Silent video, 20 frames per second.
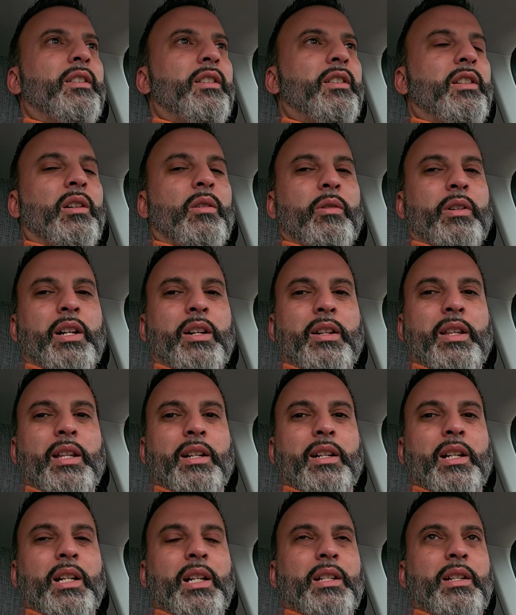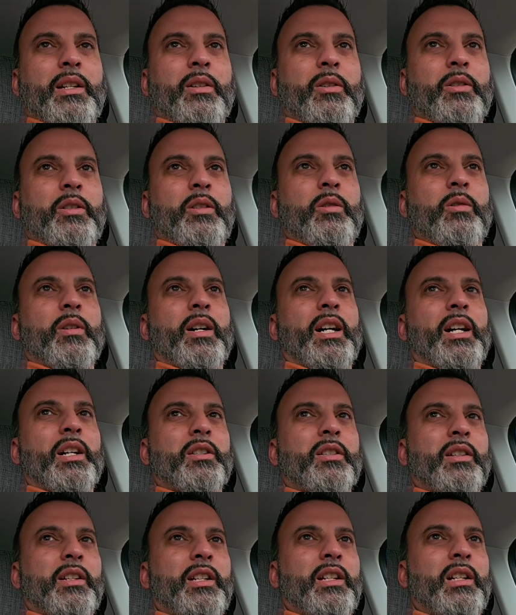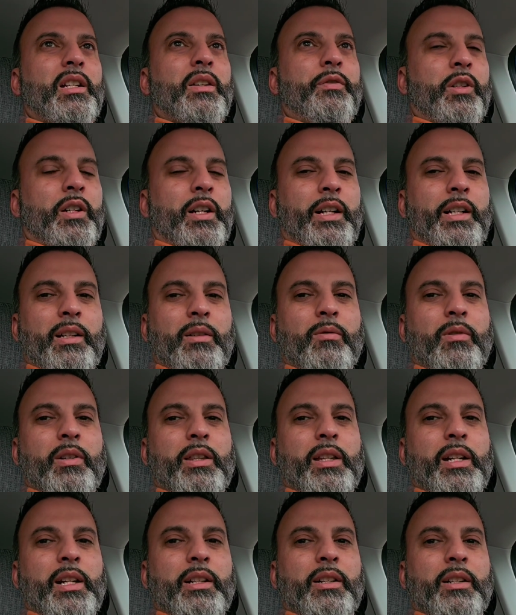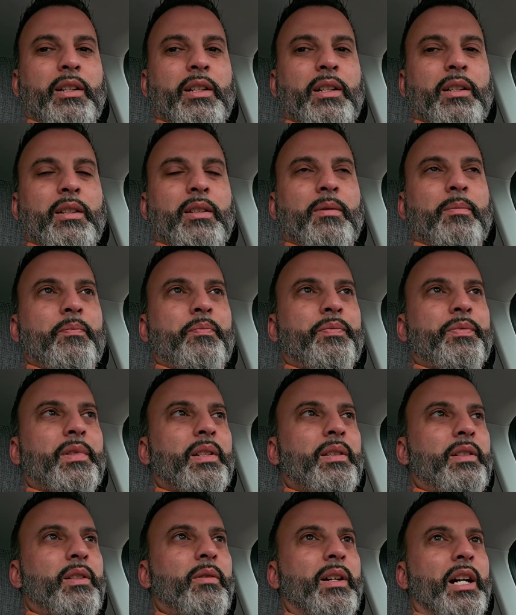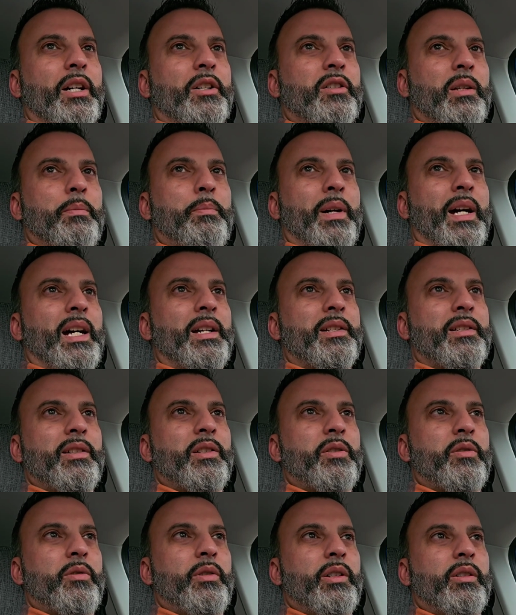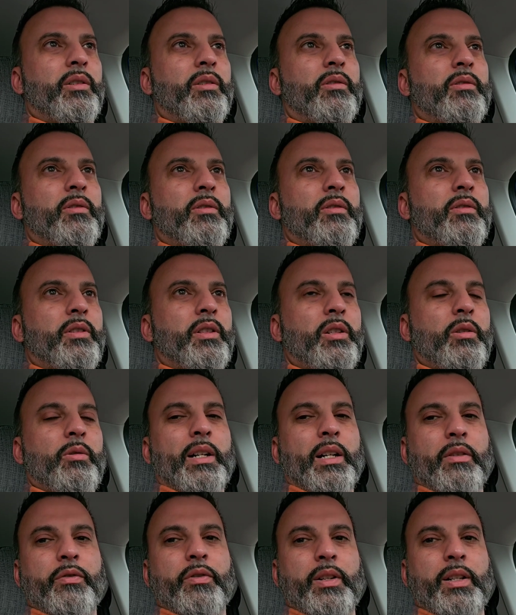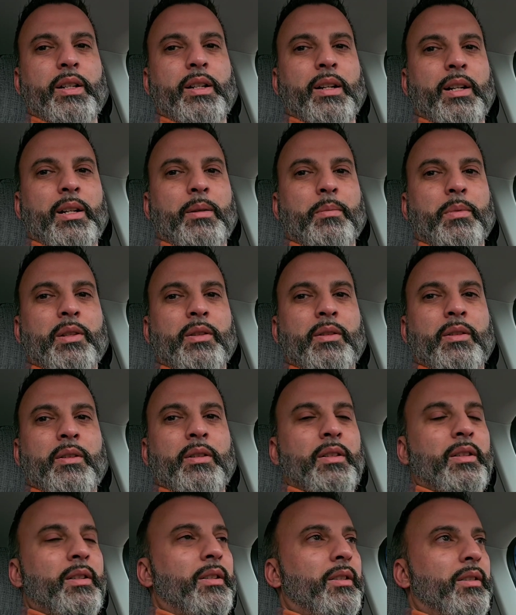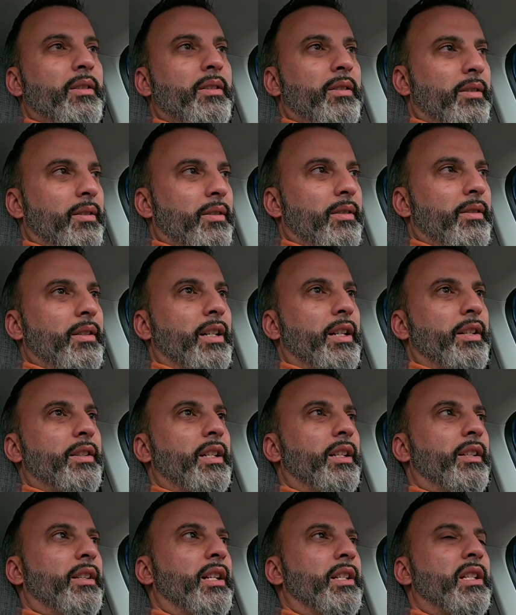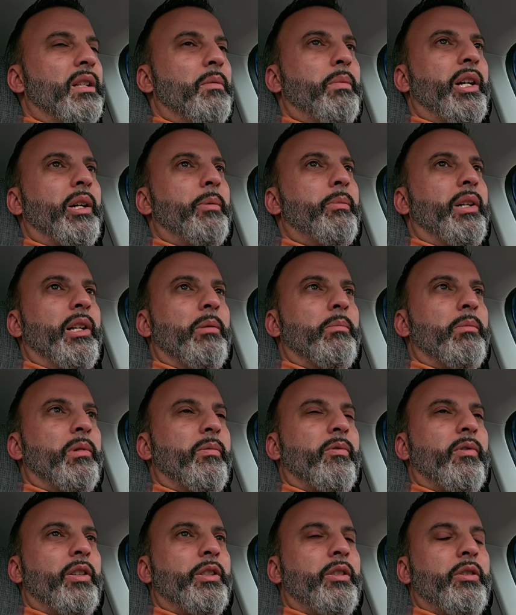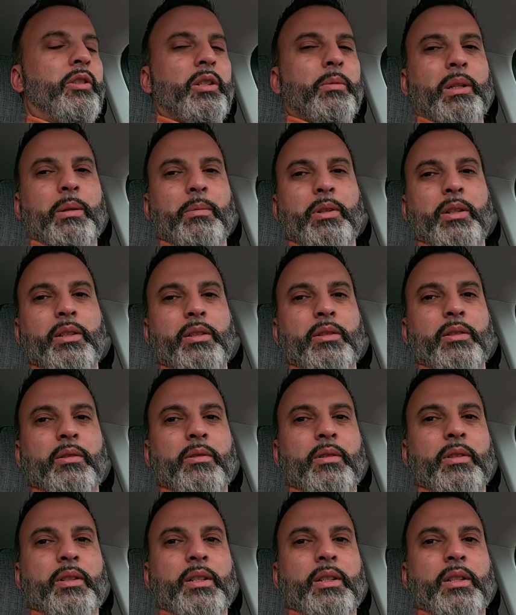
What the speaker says: don't carry that gun until you actually get enough training with that gun to actually pass this drill 2 out of 3 times. I think that's the bare minimum, what you should be able to do.